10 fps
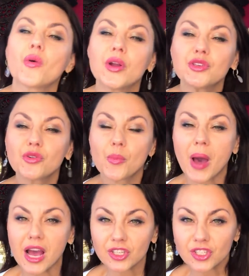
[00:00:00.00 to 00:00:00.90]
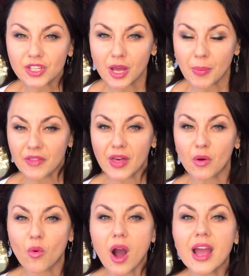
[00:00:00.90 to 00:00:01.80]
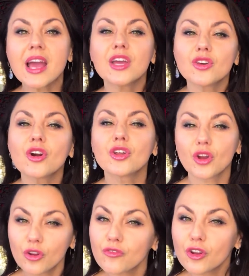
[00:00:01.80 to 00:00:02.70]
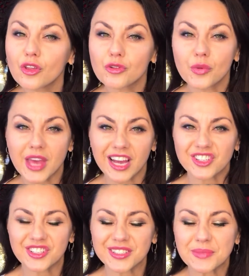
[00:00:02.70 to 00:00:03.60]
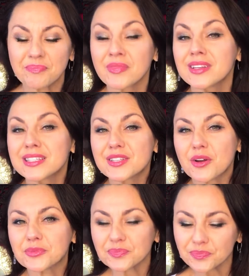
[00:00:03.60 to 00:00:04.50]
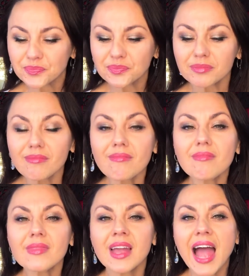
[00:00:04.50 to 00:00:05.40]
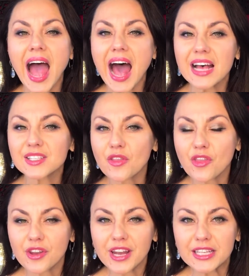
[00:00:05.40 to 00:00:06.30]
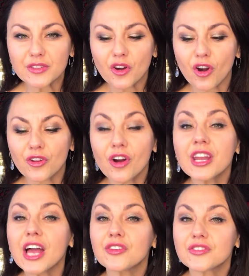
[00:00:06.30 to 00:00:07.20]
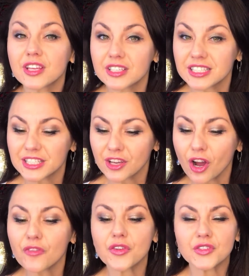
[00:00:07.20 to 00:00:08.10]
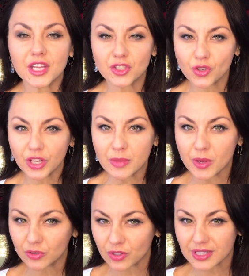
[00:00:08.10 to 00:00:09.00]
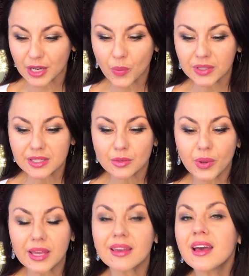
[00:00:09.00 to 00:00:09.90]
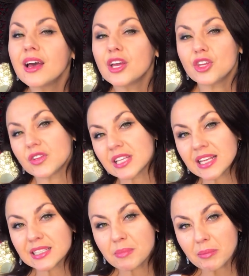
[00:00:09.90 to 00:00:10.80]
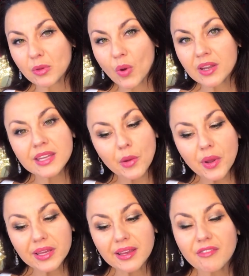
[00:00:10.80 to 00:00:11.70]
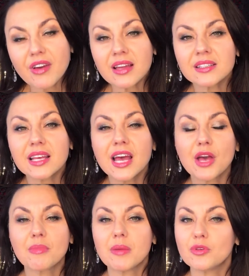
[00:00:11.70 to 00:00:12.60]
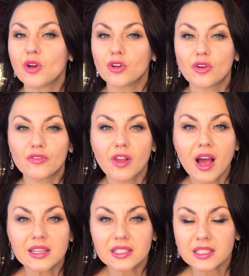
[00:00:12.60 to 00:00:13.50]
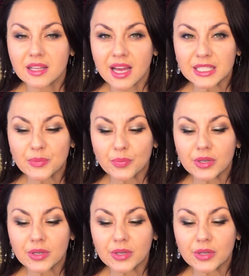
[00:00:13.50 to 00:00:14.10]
when you're passionate about that why, you're going to go follow through the actions. So as the 30 days have gone on and you've started to tick off, you've sent your email newsletter once a week, you've attended maybe one networking event, maybe you've got your flyers designed and